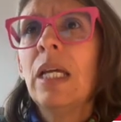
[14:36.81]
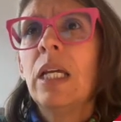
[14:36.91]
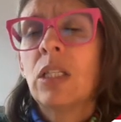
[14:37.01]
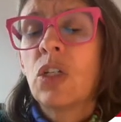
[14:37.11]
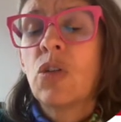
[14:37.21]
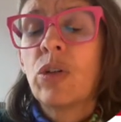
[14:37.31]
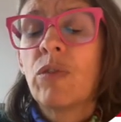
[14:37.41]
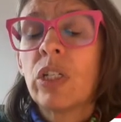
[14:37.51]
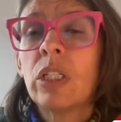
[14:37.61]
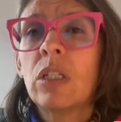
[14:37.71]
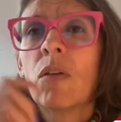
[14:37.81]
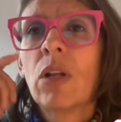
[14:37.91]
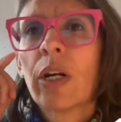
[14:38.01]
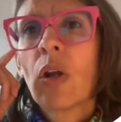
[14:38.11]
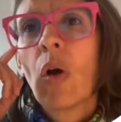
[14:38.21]
in the University of
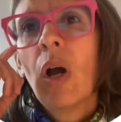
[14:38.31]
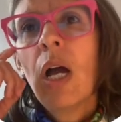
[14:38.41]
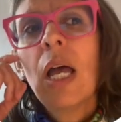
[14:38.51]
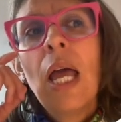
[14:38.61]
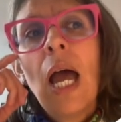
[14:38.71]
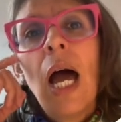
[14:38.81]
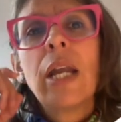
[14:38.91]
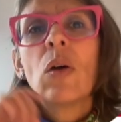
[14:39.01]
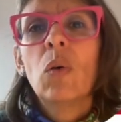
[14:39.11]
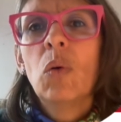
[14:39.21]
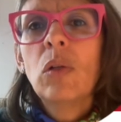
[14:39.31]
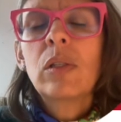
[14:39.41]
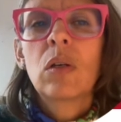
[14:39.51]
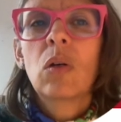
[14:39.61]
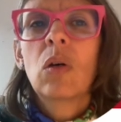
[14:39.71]
La Rioja, and
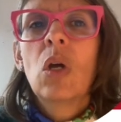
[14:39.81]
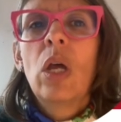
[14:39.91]
also